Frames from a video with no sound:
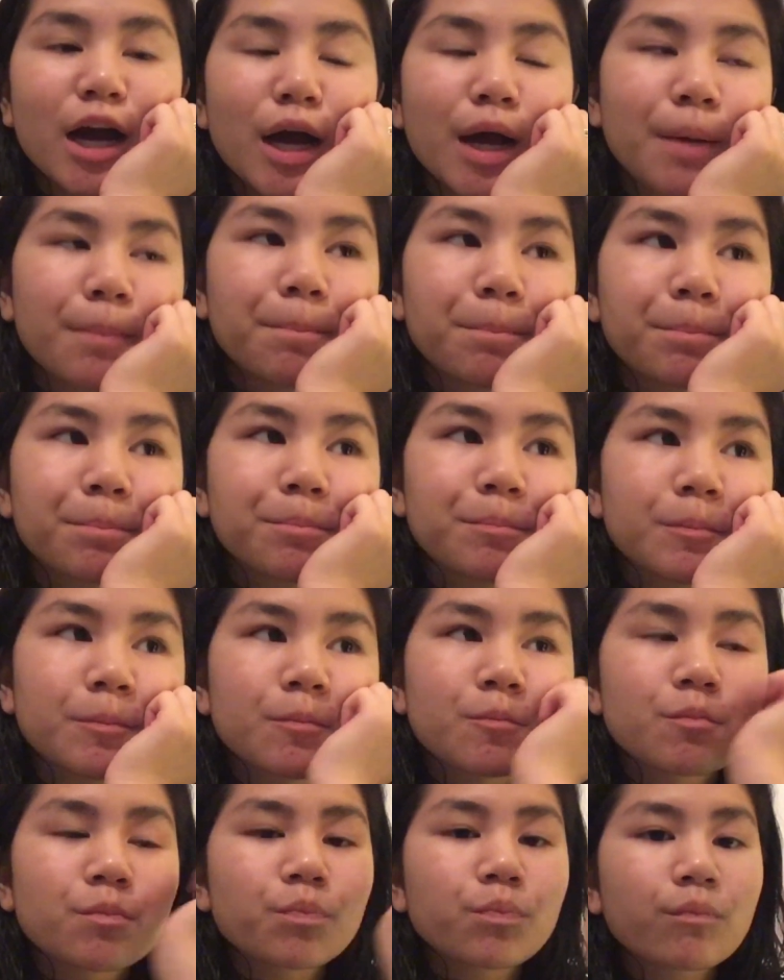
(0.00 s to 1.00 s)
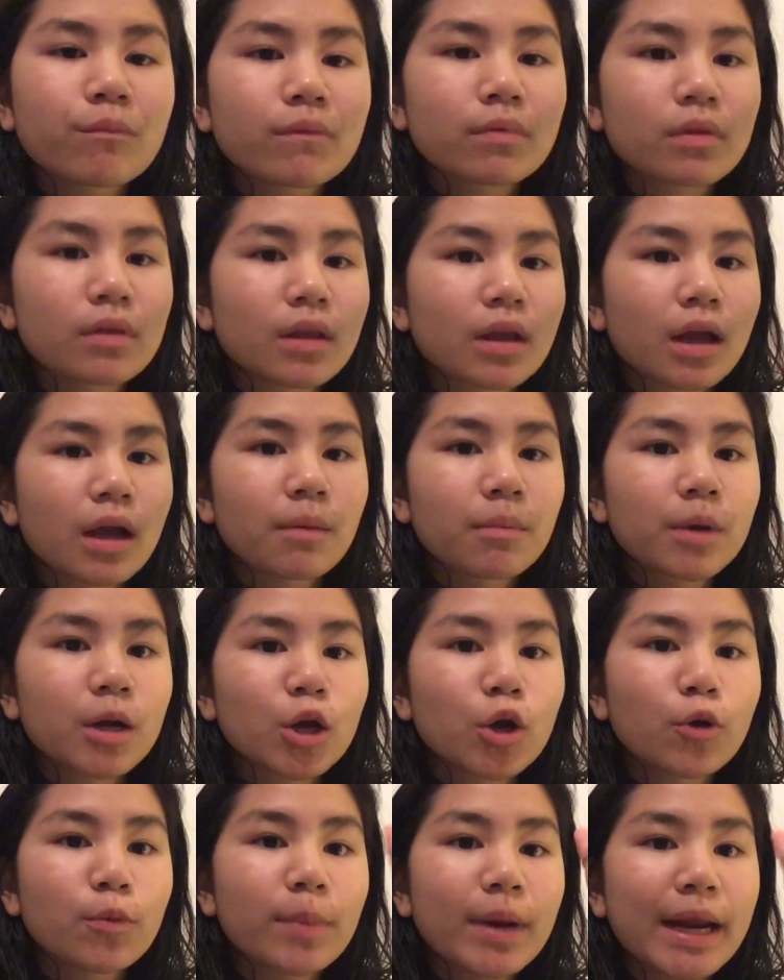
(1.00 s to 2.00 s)
Um, I'm
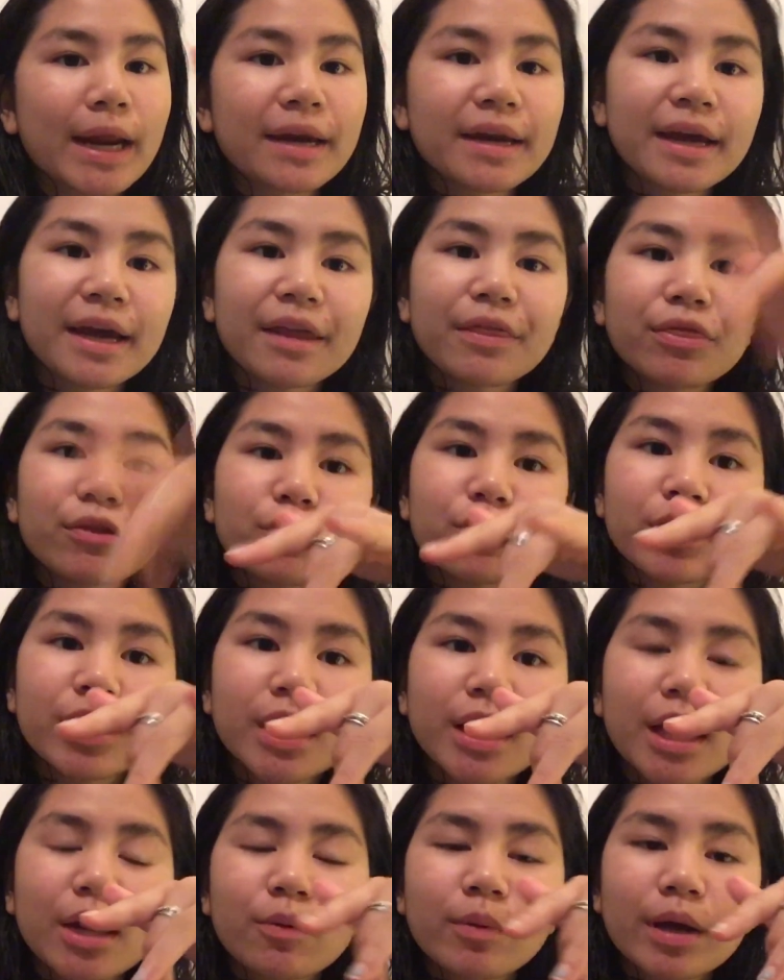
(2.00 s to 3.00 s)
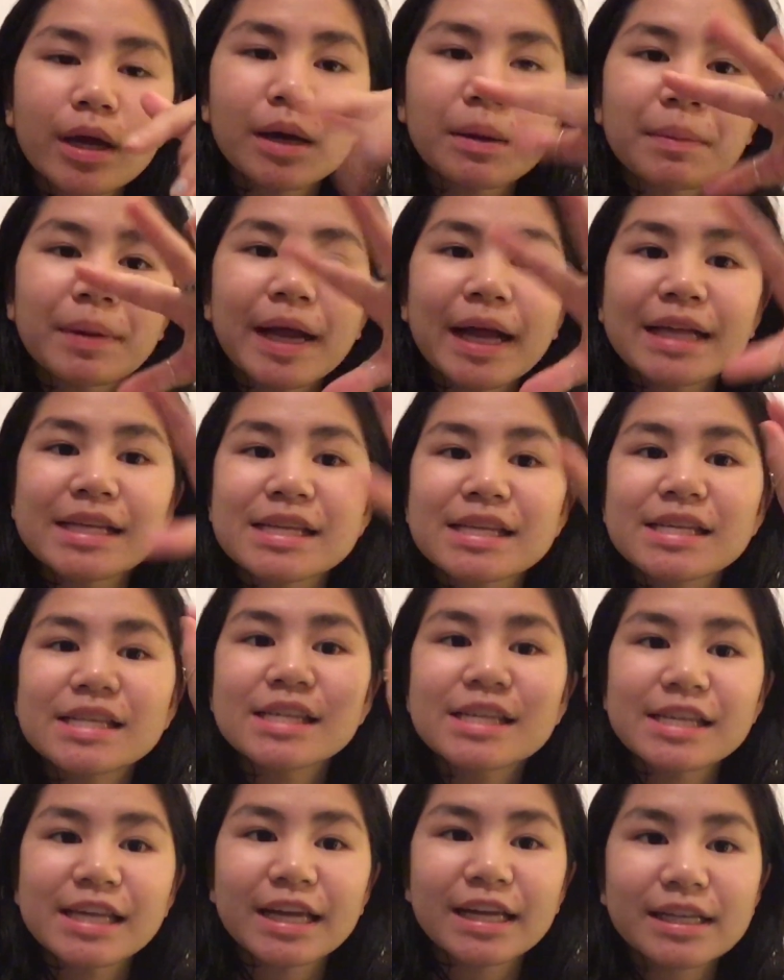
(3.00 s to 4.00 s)
gonna go to bed at 9.30 and wake up at
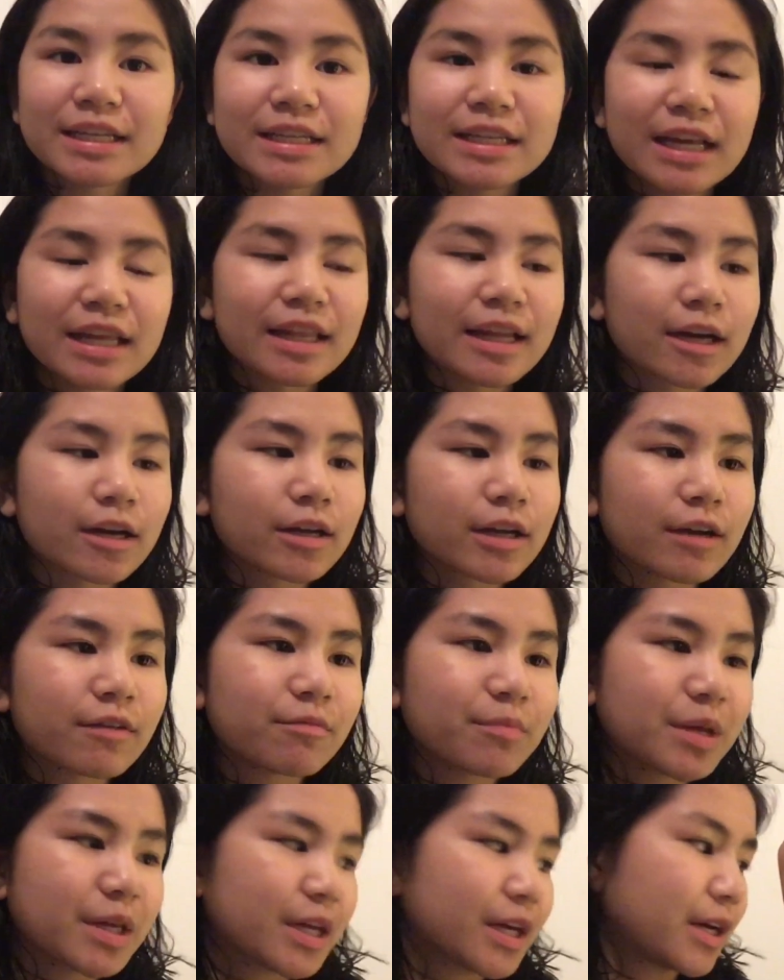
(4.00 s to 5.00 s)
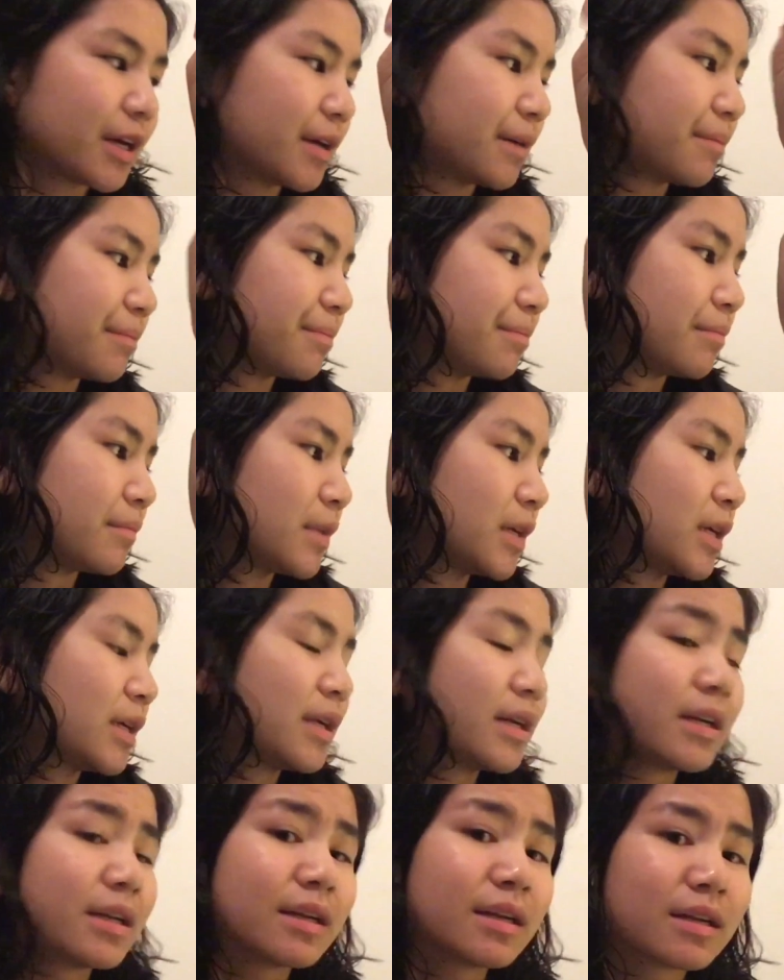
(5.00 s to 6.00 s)
6 and that'll give me um
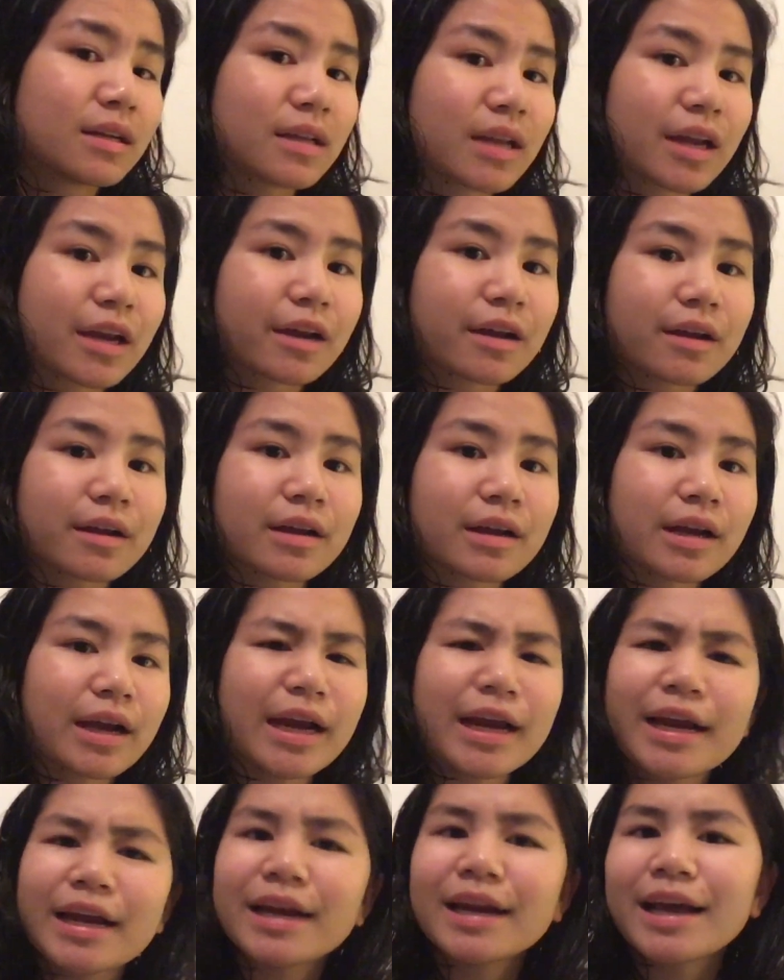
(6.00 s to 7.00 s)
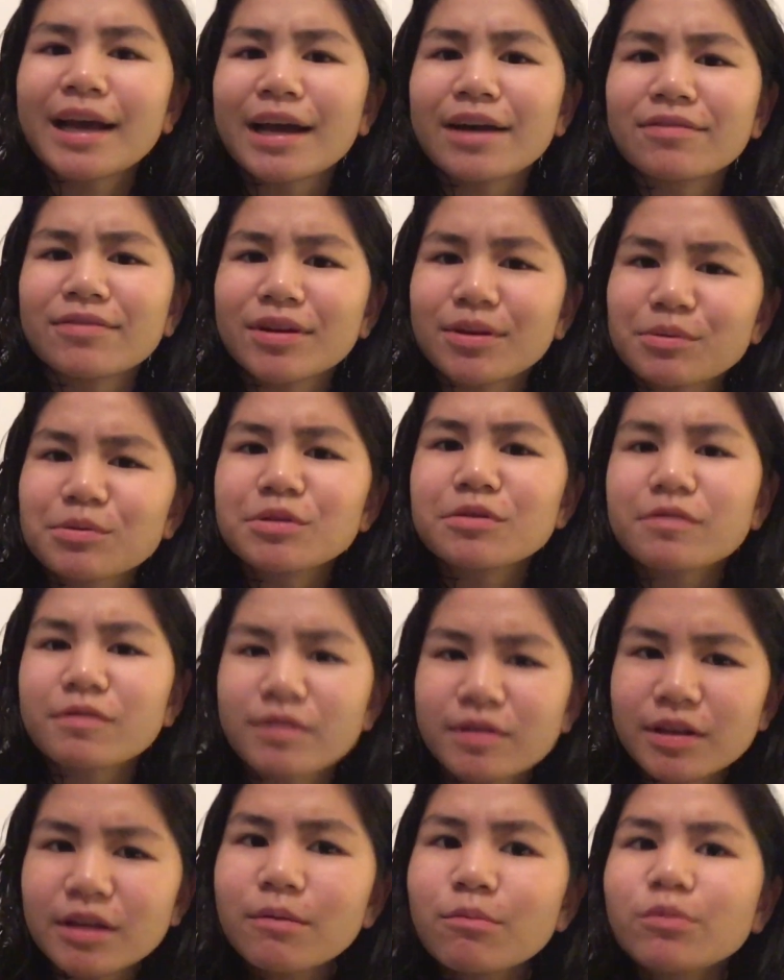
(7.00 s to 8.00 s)
like eight and a half hours of
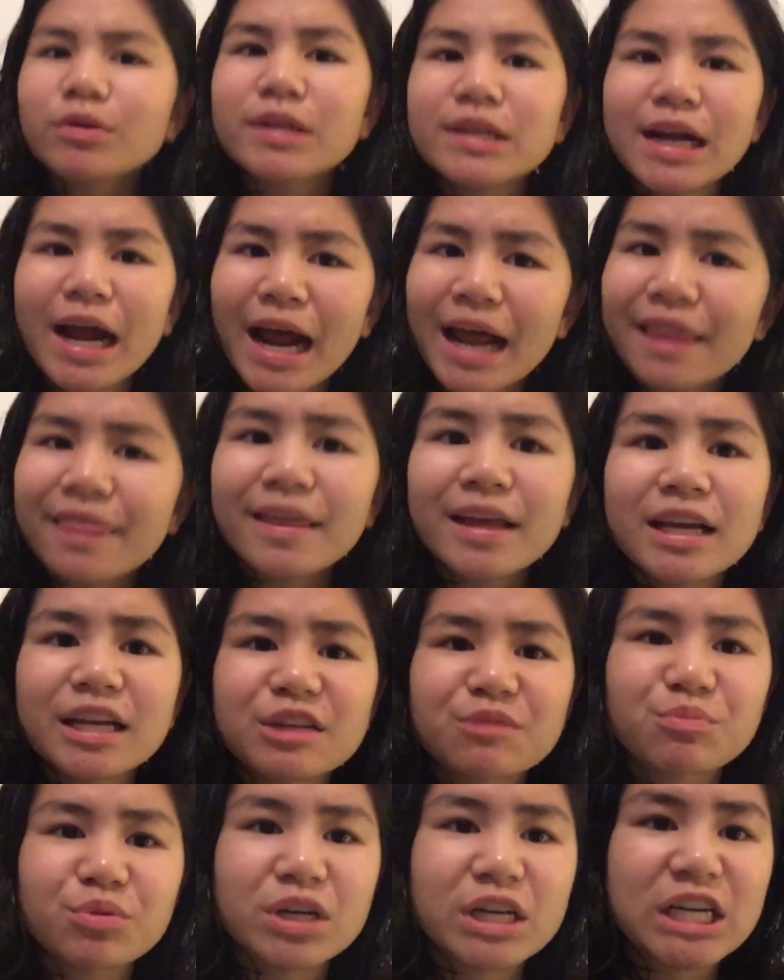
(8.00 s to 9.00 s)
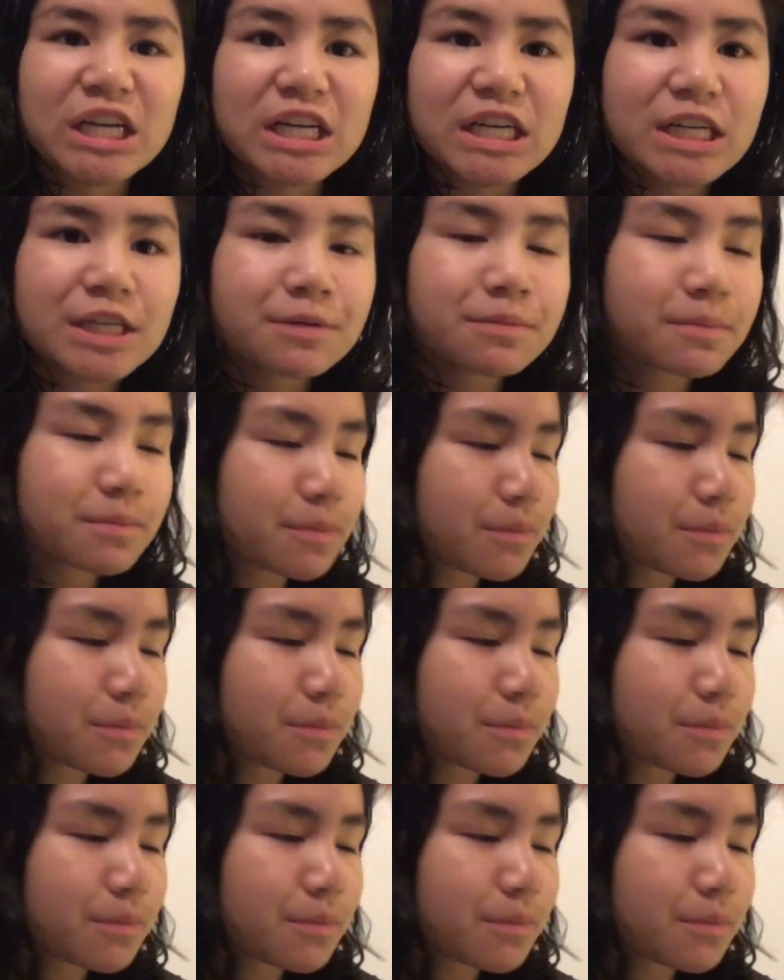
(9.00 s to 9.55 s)
sleep, which I think is pretty good.